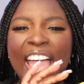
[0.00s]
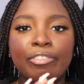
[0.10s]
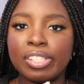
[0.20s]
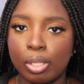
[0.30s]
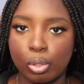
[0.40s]

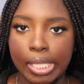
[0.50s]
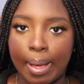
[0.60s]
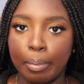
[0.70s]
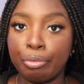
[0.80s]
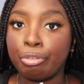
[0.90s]
single
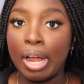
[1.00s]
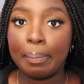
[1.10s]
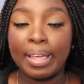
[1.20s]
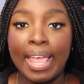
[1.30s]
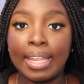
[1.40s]
time before I
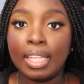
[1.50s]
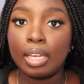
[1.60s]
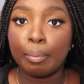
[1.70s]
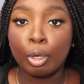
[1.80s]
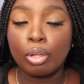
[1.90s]
put any
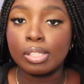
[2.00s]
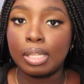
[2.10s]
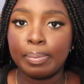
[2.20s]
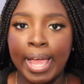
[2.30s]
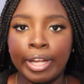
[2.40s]
lip gloss,
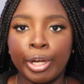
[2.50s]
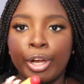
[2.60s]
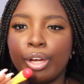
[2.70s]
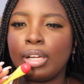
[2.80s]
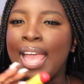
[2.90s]
lip
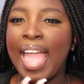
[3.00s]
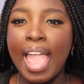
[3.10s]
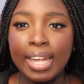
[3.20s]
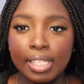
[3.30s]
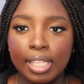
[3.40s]
liner,
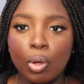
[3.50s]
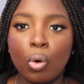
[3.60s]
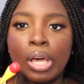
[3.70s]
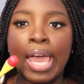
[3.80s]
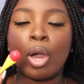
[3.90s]
anything
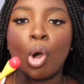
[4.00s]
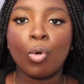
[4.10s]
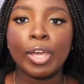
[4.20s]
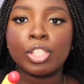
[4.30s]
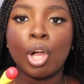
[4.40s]
on, I
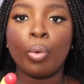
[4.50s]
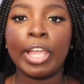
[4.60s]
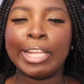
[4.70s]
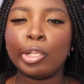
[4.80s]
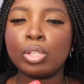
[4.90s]
always go
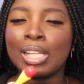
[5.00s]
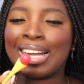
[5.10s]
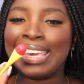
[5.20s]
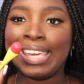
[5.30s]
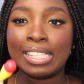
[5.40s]
in using
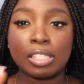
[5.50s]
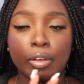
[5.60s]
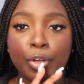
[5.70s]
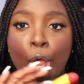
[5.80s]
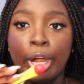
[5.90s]
a hint
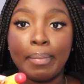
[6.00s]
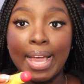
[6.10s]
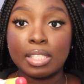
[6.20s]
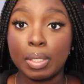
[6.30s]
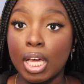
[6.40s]
of
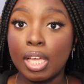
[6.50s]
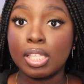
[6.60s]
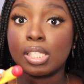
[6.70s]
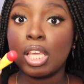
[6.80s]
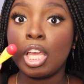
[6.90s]
Carmax
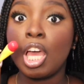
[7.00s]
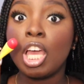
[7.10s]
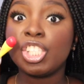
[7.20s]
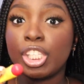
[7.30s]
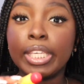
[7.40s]
because
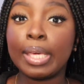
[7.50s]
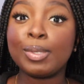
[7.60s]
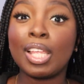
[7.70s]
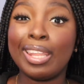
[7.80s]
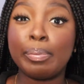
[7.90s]
she
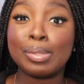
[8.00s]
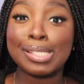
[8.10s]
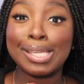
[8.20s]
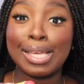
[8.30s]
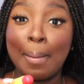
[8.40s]
keeps your
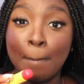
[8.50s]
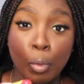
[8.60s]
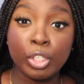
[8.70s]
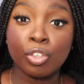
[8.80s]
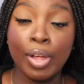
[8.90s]
lips
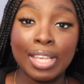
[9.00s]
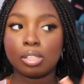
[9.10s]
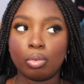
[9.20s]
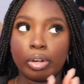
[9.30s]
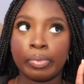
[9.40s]

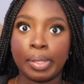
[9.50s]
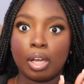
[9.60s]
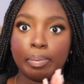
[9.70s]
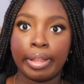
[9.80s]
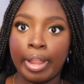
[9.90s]
moisturized. In order for me
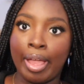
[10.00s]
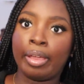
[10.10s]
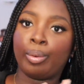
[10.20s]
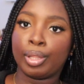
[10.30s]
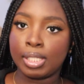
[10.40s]
to
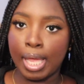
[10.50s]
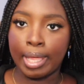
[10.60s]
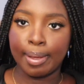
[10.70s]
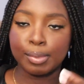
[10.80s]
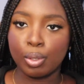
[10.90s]
apply all these
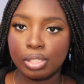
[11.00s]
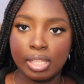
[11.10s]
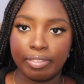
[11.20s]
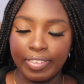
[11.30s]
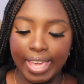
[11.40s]
items
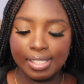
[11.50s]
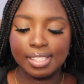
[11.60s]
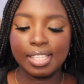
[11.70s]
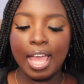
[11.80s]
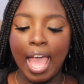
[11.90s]
onto the
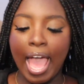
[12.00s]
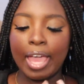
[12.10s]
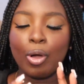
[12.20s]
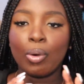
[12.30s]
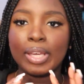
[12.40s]
face,
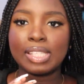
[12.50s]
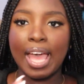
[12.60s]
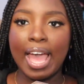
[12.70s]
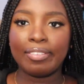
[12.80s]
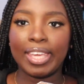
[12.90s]
I always
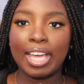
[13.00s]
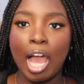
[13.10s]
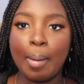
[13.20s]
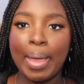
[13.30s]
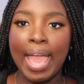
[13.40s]
have a
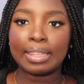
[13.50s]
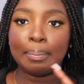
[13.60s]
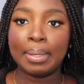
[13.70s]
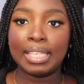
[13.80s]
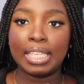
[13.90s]
compact
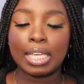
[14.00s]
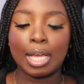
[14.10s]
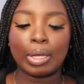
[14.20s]
mini